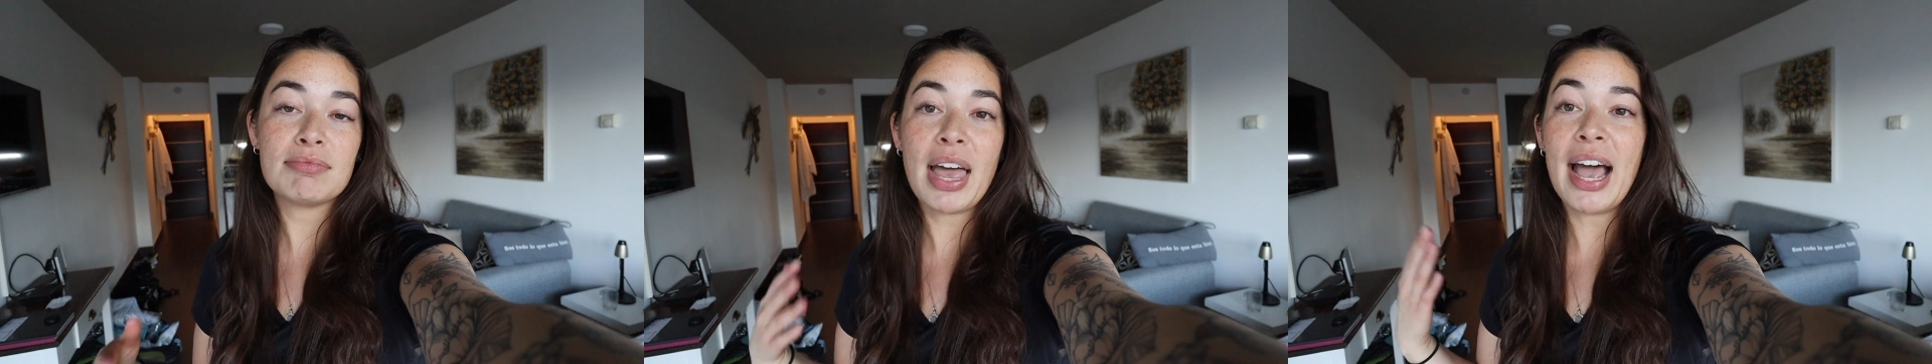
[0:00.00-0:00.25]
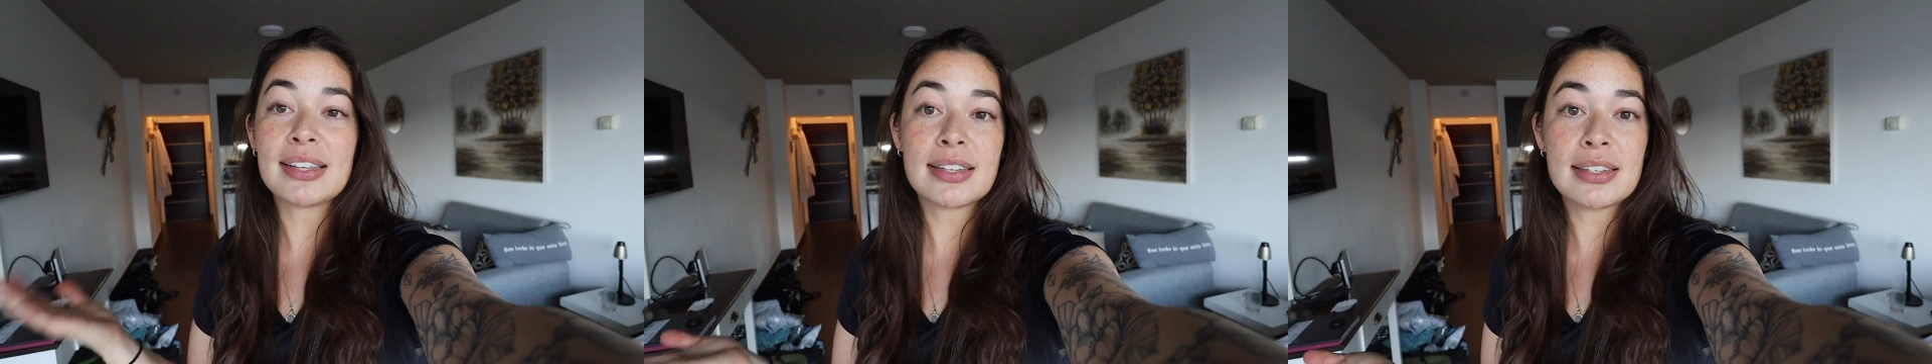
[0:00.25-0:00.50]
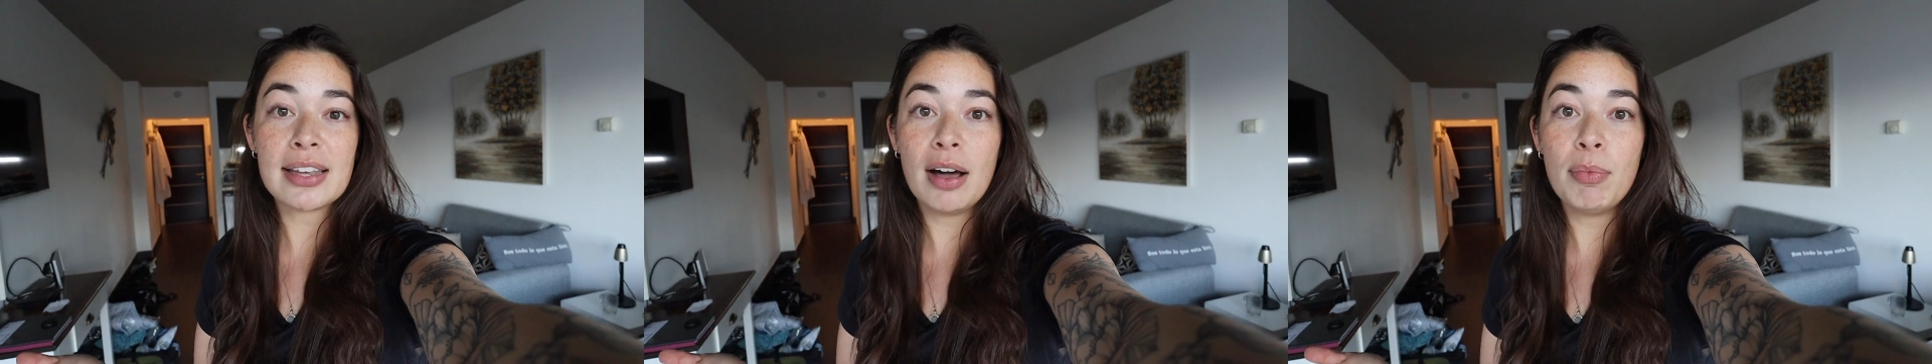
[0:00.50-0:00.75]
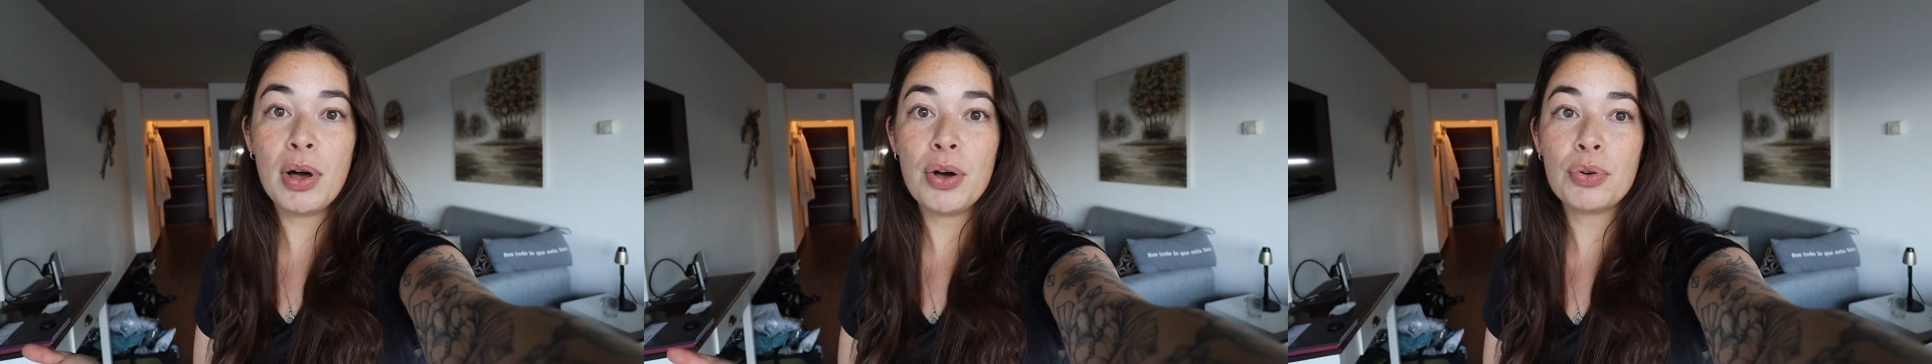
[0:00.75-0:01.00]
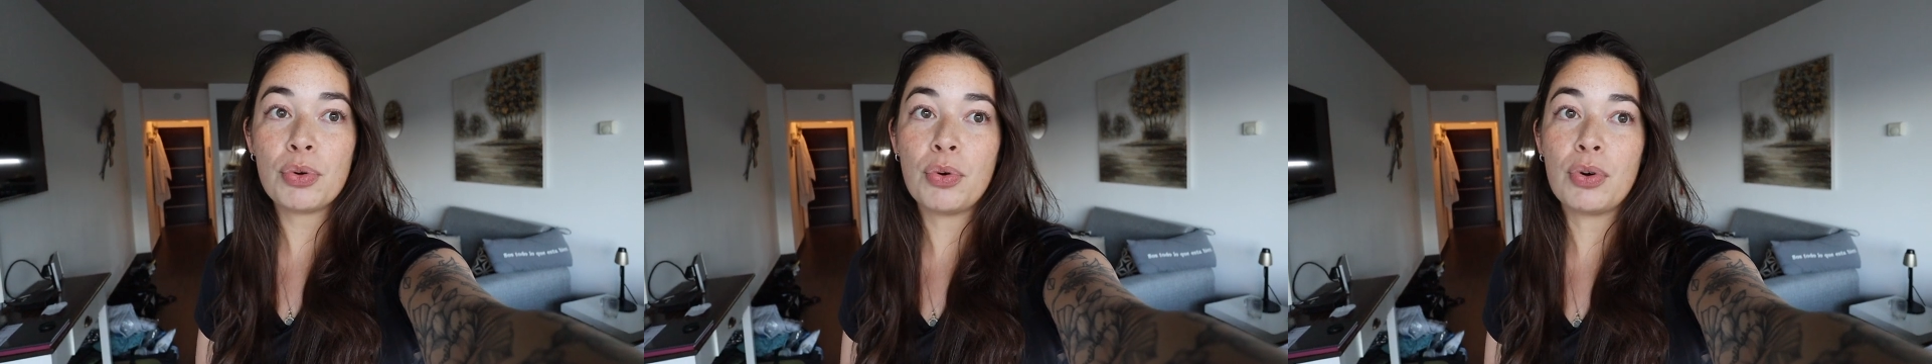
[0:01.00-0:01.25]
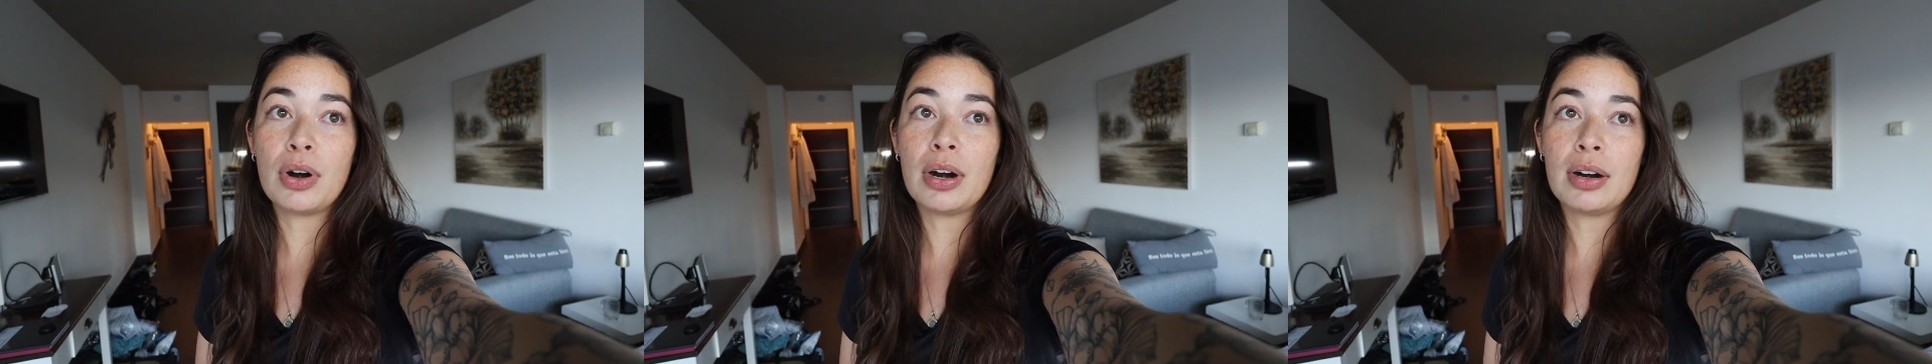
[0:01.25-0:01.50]
has a sailboat
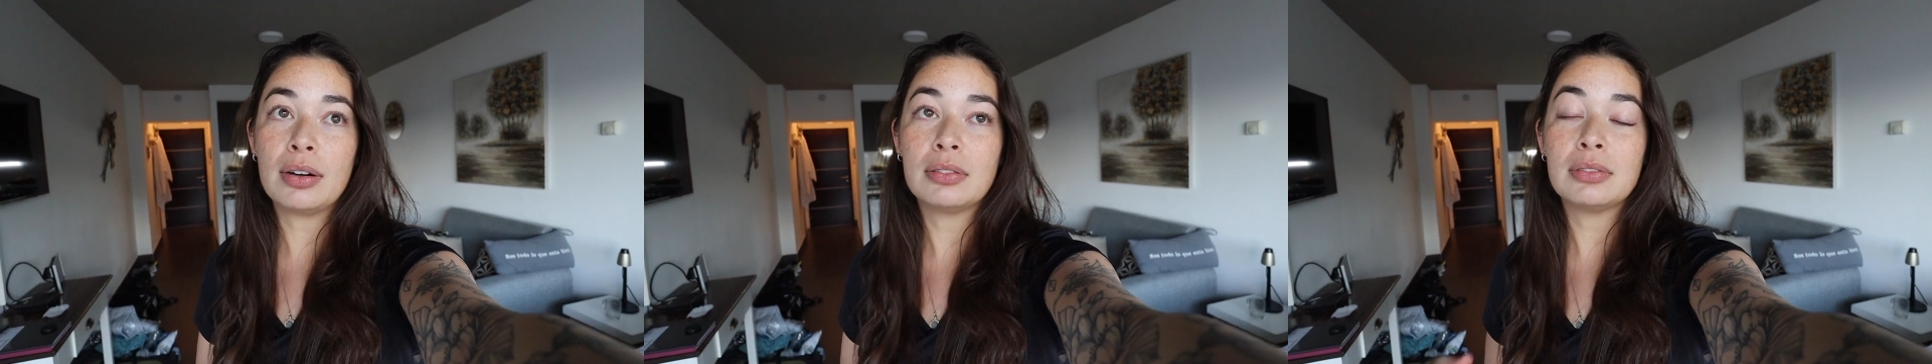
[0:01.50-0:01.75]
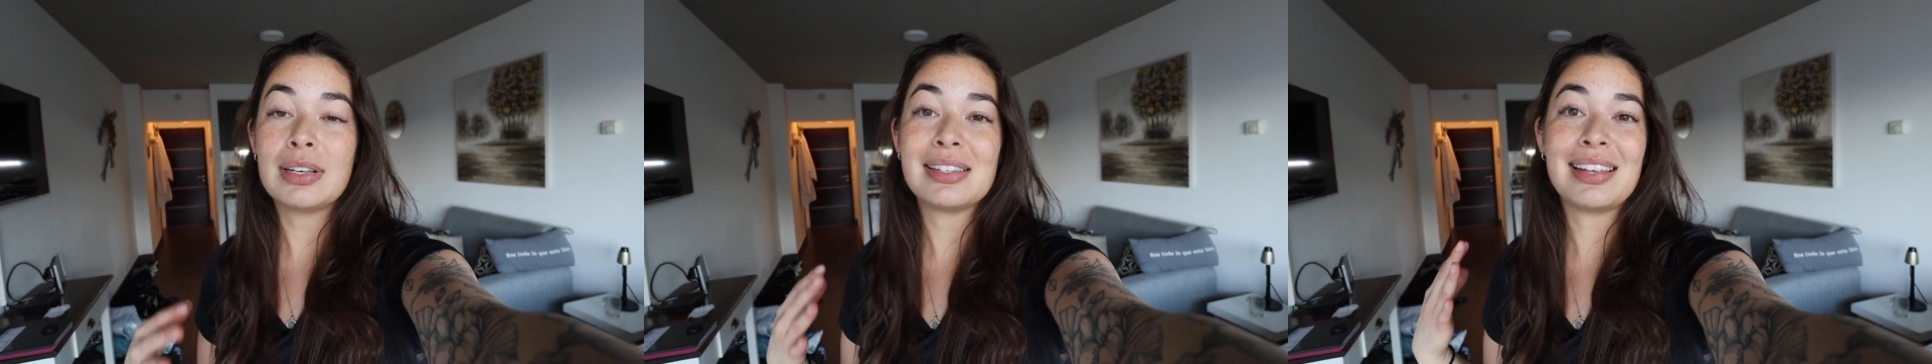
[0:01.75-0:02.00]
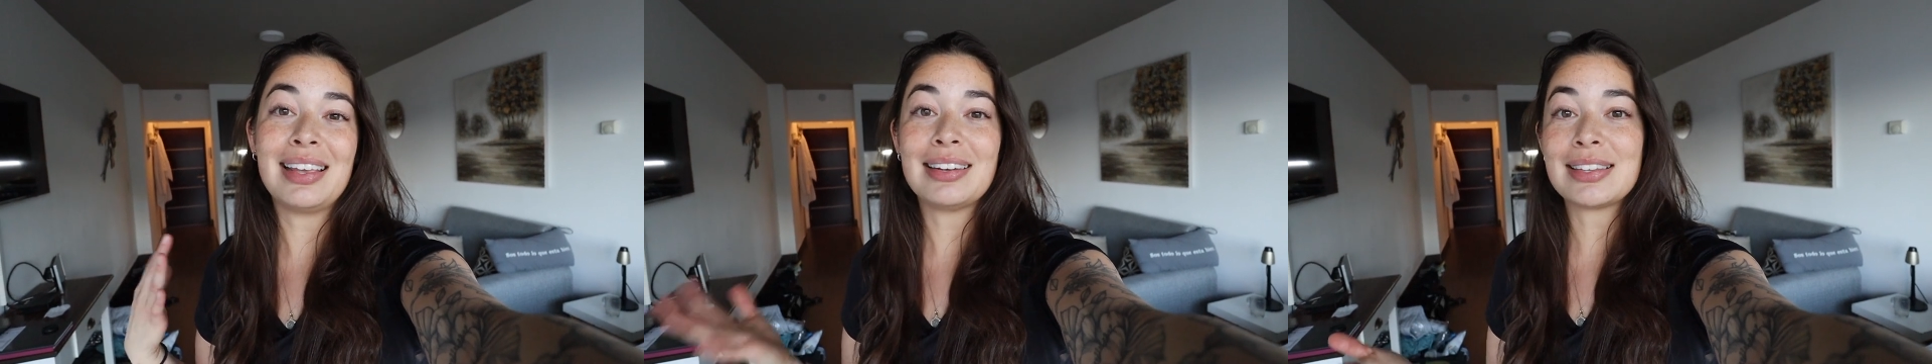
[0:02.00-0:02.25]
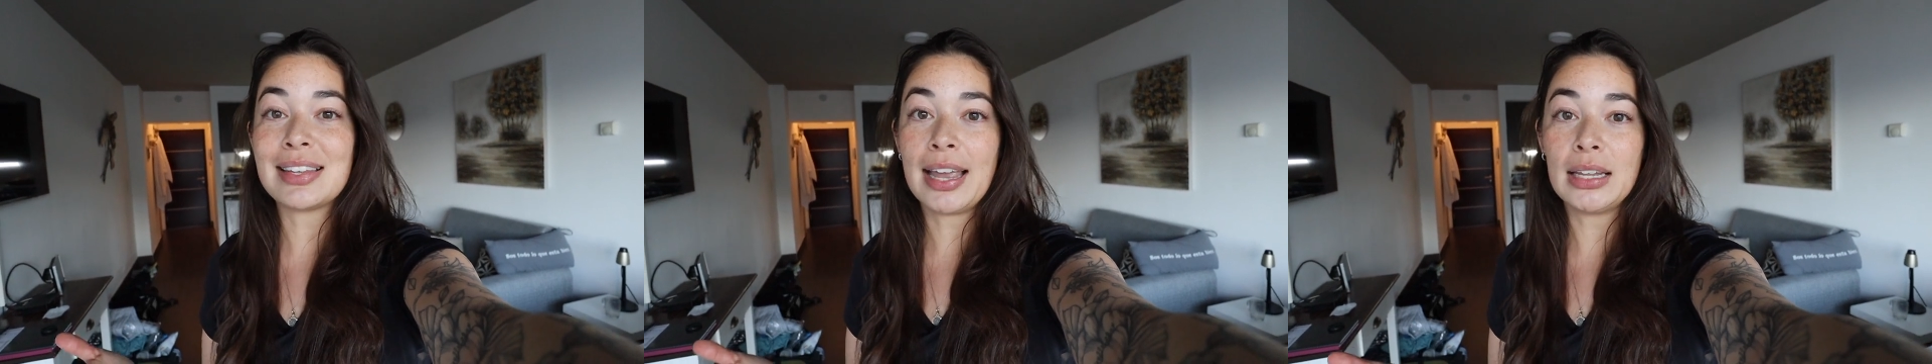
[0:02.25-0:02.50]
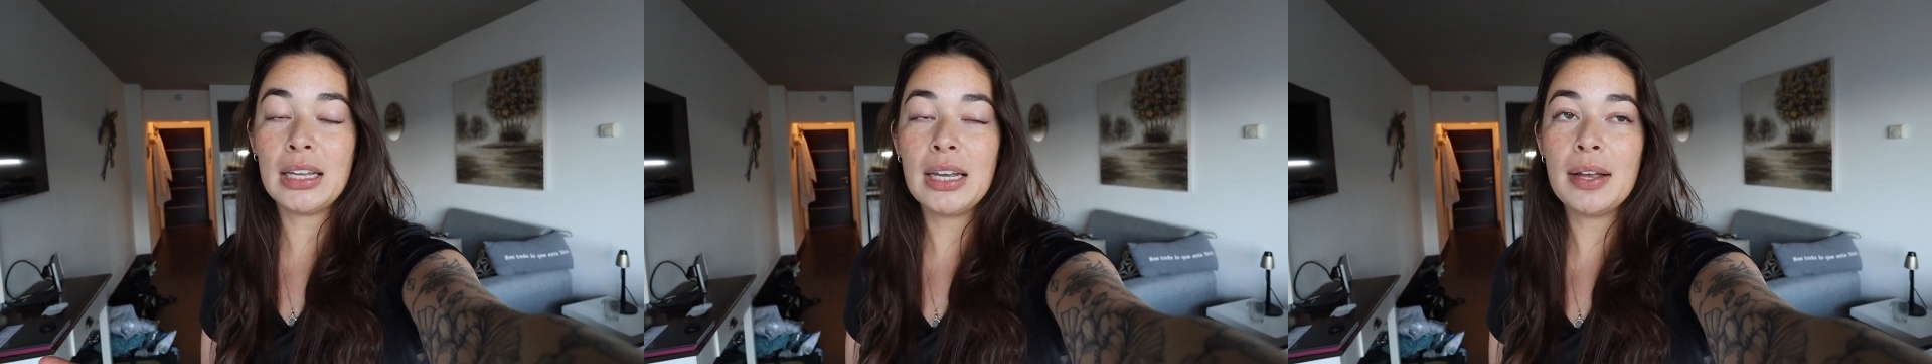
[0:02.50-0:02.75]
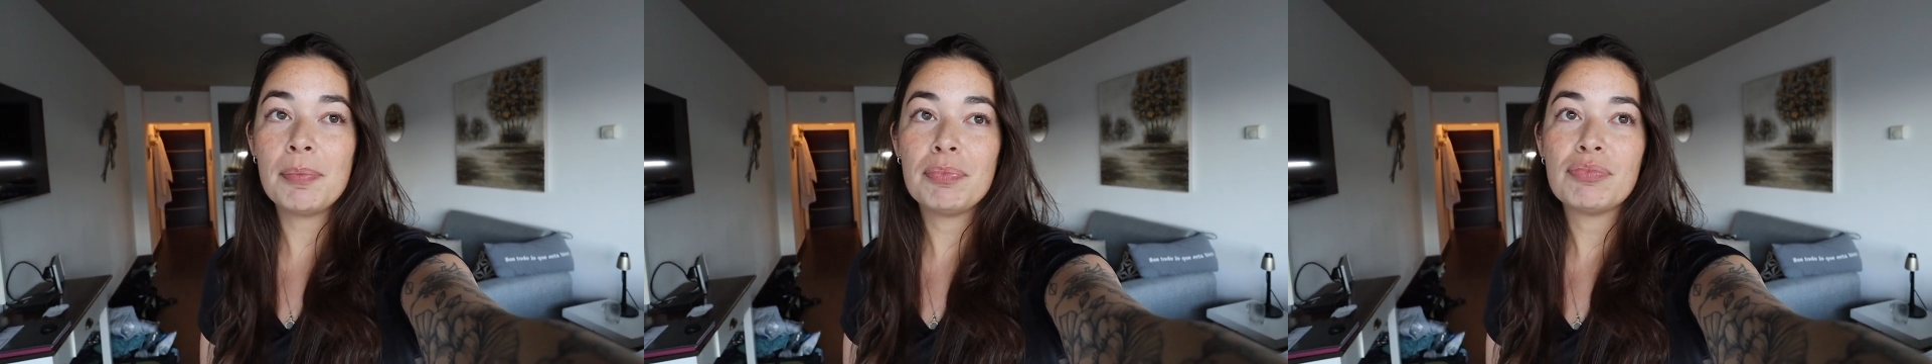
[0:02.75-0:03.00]
or is into sailing.